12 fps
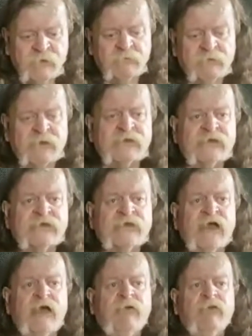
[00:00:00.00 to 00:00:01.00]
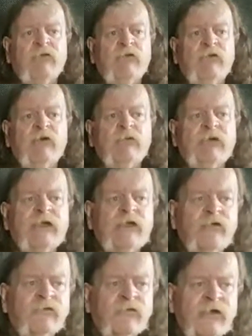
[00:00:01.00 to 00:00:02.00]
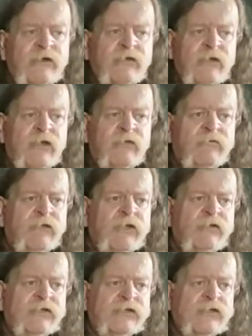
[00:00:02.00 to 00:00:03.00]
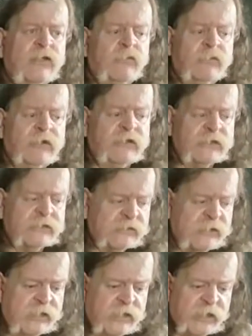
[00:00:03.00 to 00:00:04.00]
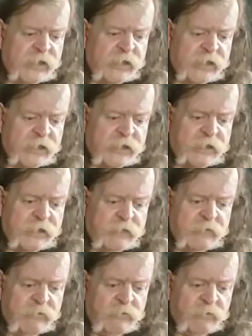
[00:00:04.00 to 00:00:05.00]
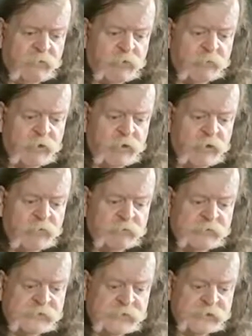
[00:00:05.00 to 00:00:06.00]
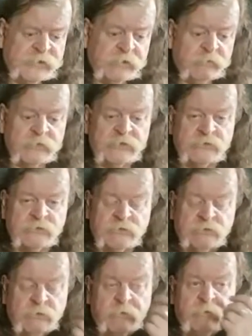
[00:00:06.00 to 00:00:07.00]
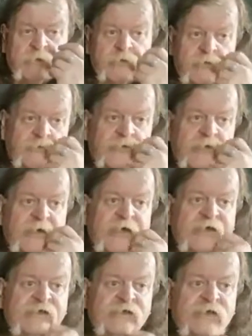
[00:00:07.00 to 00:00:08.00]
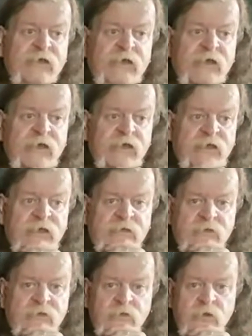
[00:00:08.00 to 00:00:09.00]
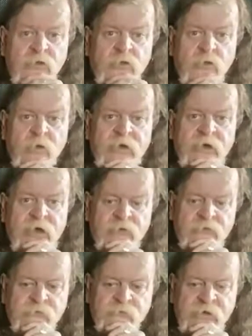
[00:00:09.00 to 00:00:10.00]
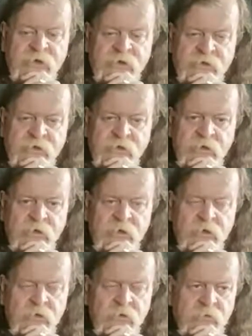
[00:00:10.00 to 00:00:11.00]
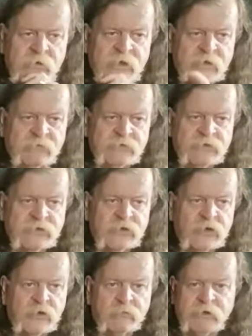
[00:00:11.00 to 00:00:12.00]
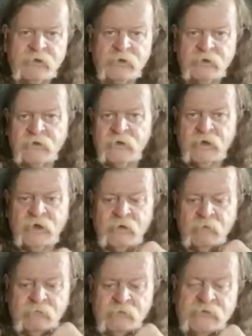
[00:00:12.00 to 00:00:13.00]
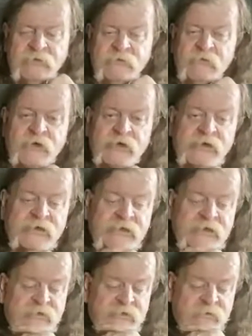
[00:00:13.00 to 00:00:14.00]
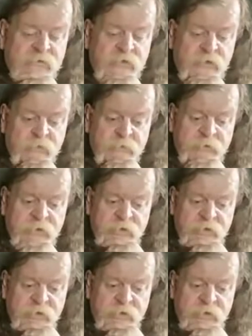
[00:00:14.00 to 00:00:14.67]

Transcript: But as I said, I mean, we will be covering uh, various topics uh, one of my own particular ones, which we'll be covering later, is good old Queen Athelflaed, who came to Derby and booted the Vikings out of Derby.